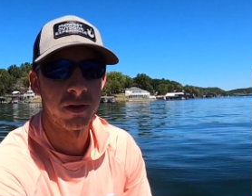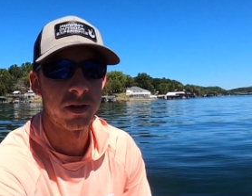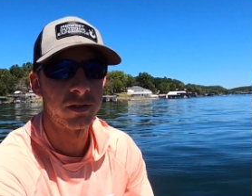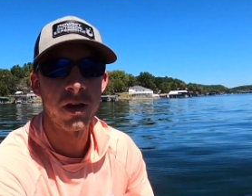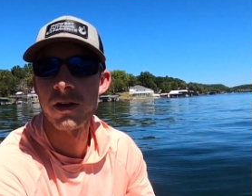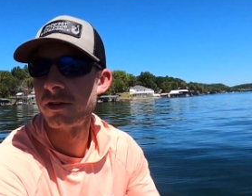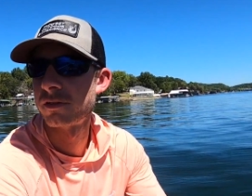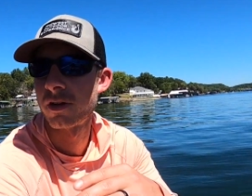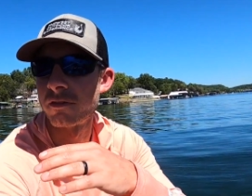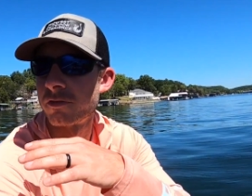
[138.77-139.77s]
a
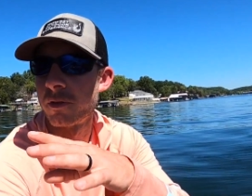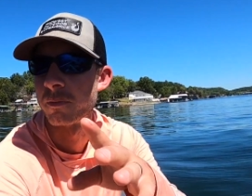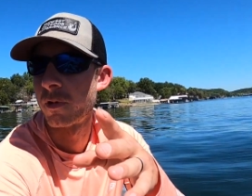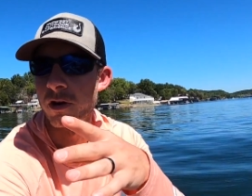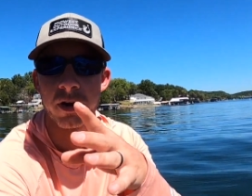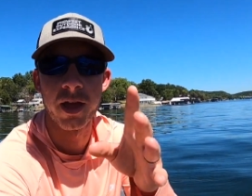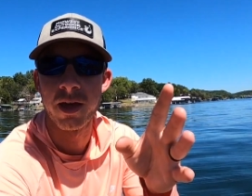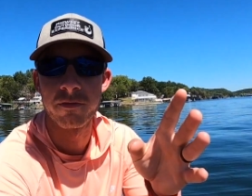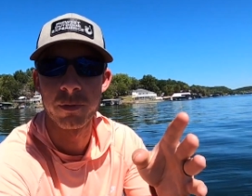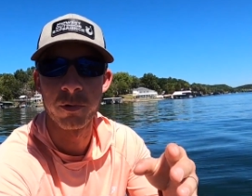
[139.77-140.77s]
ton of them are going to
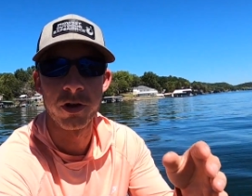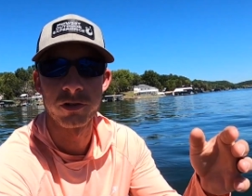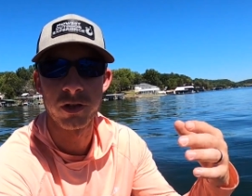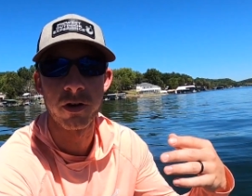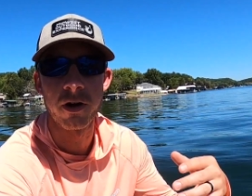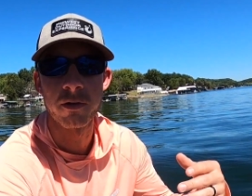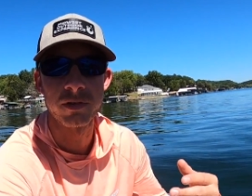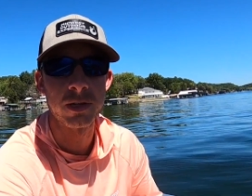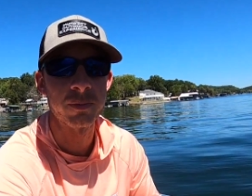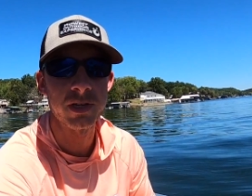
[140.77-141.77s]
have the brush that are out
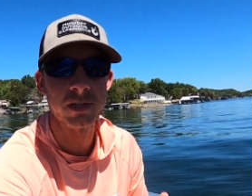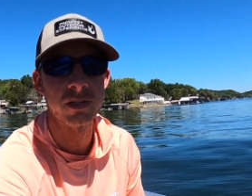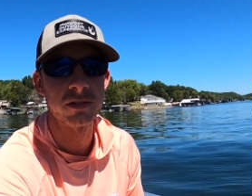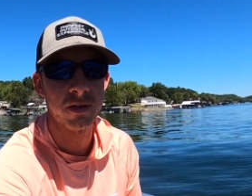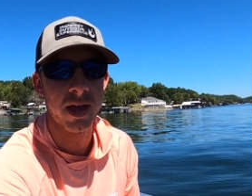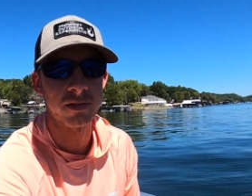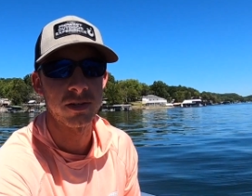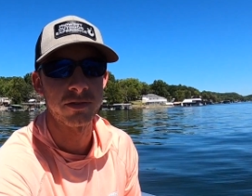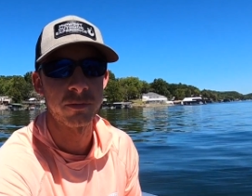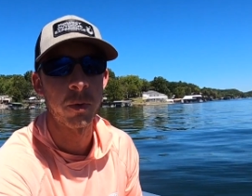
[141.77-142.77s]
deep, easy to
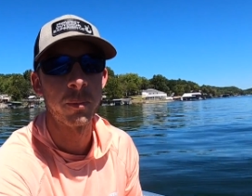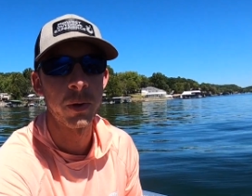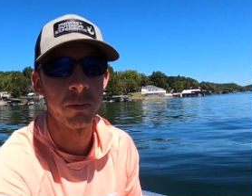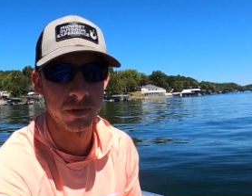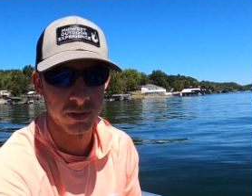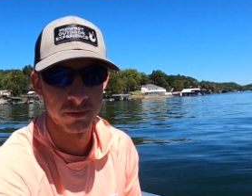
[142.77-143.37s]
access from a boat.